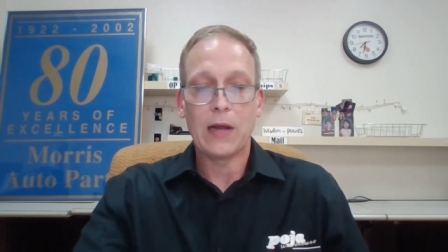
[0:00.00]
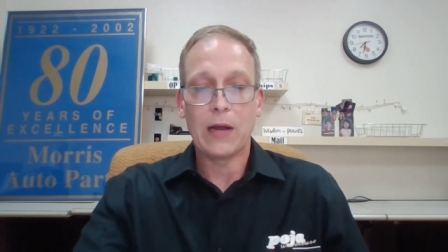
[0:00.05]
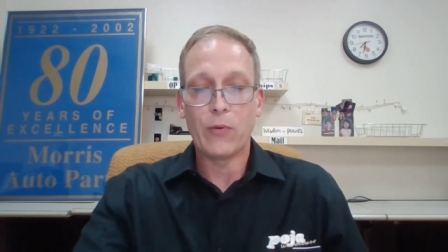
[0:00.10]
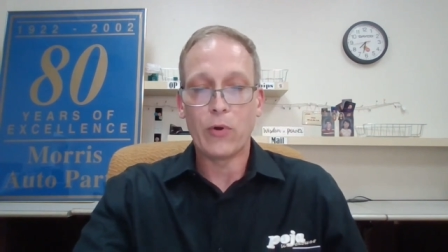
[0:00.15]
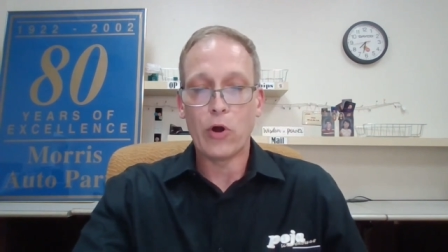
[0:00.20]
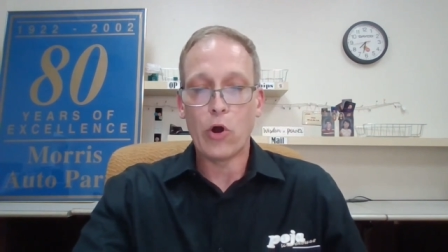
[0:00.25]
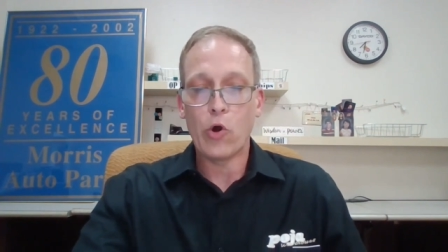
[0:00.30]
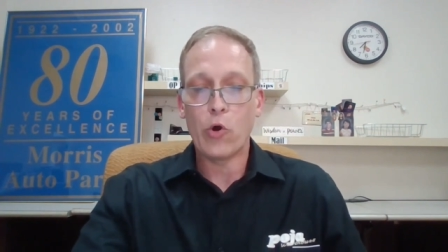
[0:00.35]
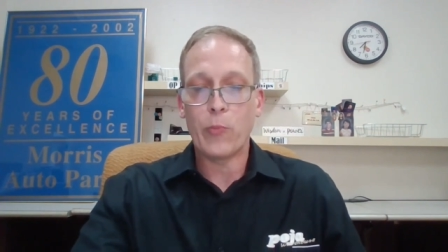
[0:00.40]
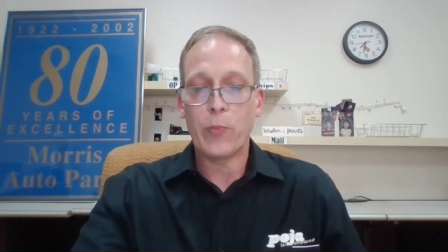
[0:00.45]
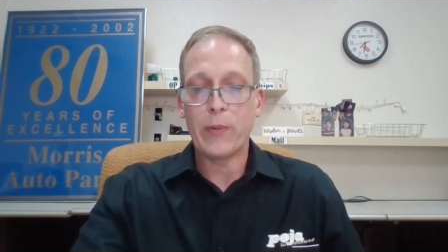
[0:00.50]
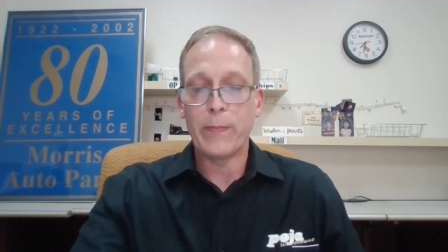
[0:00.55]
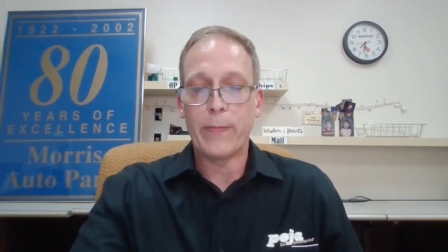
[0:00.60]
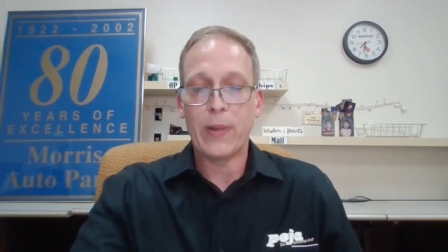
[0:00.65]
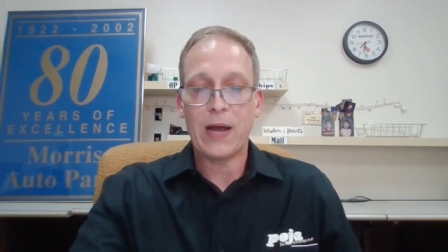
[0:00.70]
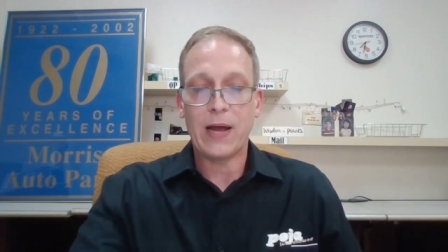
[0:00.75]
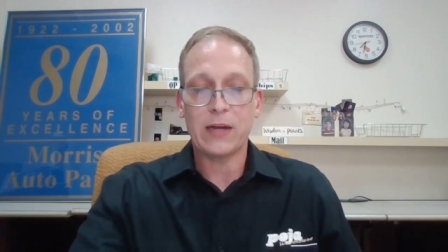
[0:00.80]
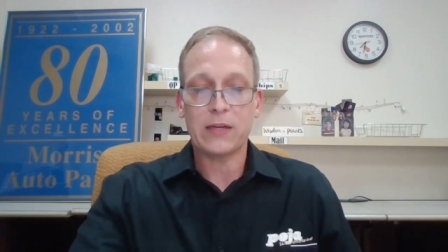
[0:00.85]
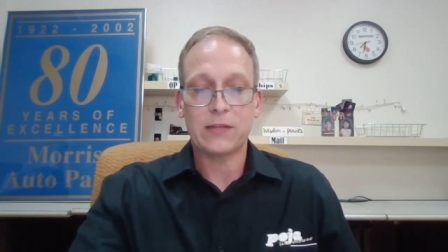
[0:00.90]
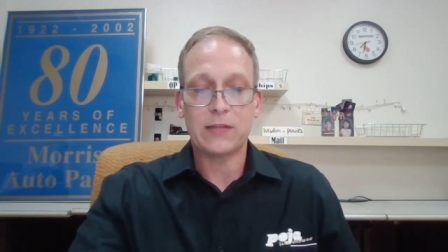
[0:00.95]
I would open
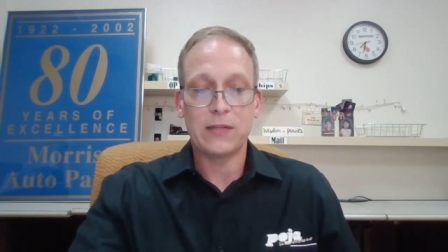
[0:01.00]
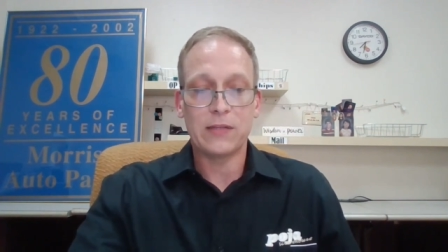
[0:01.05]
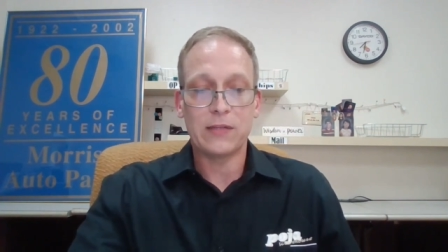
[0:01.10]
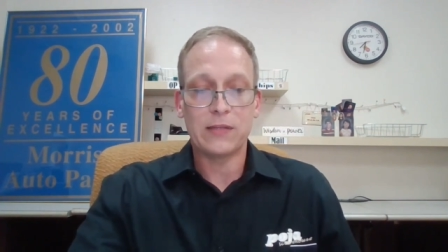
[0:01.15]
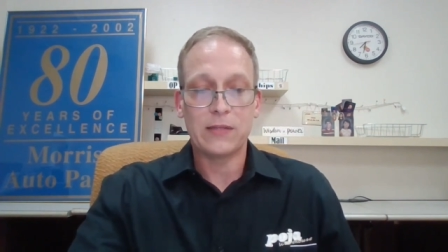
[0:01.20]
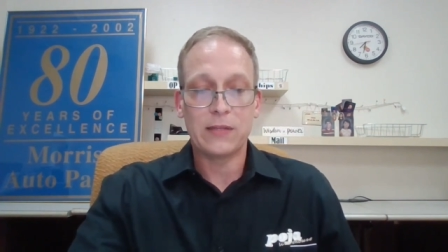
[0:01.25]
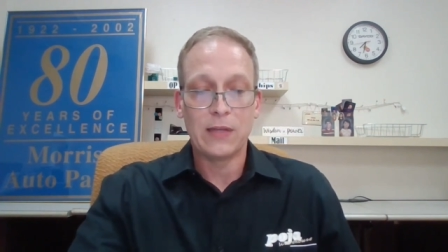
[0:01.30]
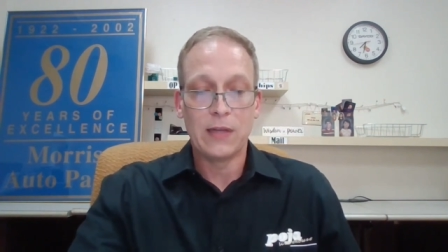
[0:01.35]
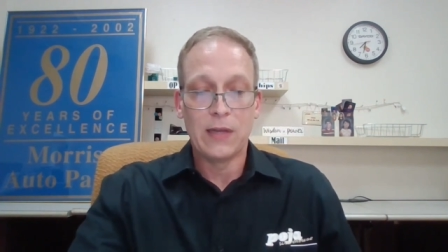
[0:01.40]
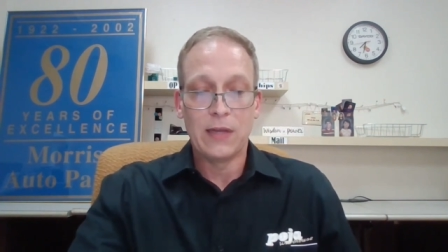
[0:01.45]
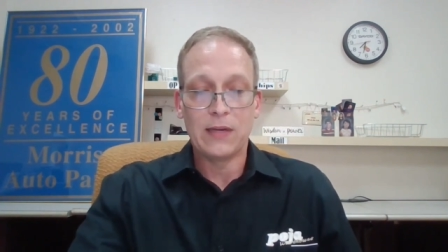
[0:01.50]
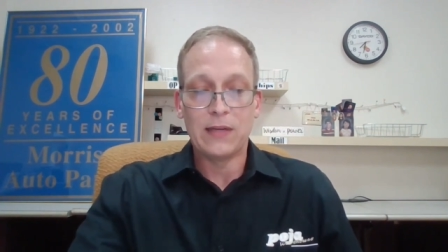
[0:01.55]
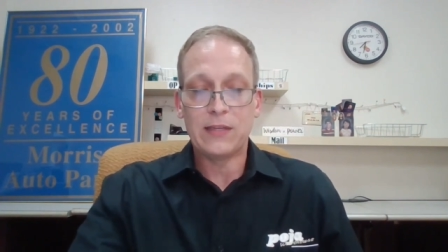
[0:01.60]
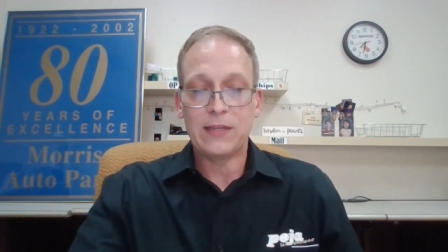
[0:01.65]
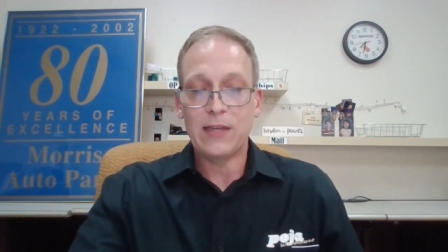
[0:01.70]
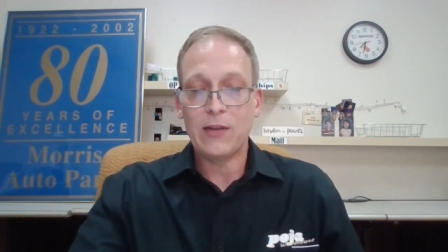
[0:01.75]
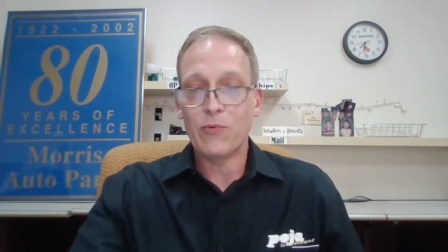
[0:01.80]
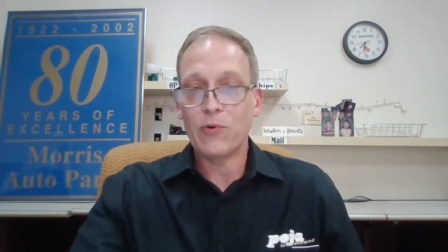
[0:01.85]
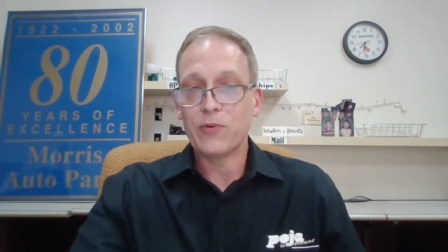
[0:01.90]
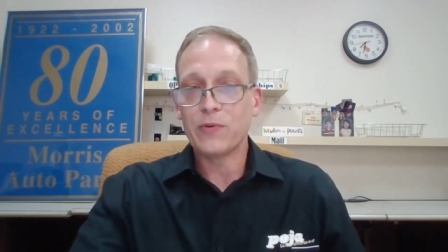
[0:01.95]
boxes
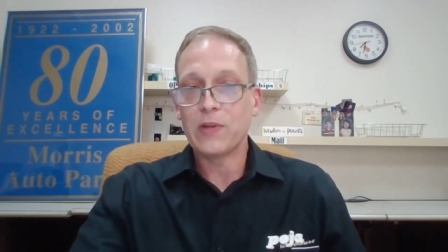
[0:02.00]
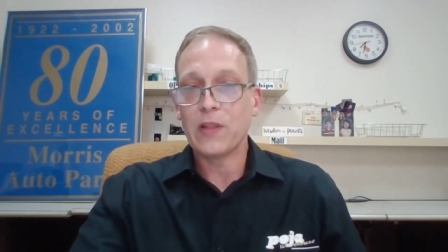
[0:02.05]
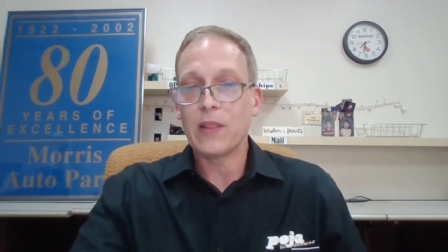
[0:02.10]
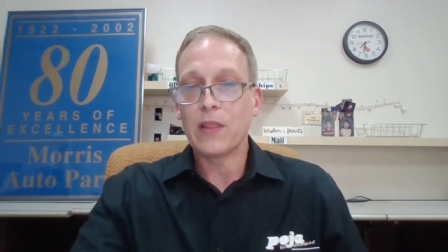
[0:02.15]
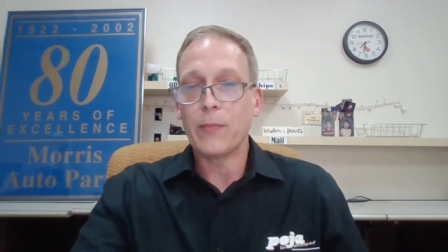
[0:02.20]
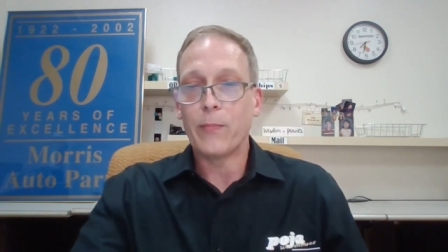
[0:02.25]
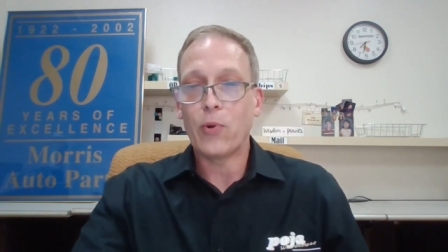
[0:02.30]
to see what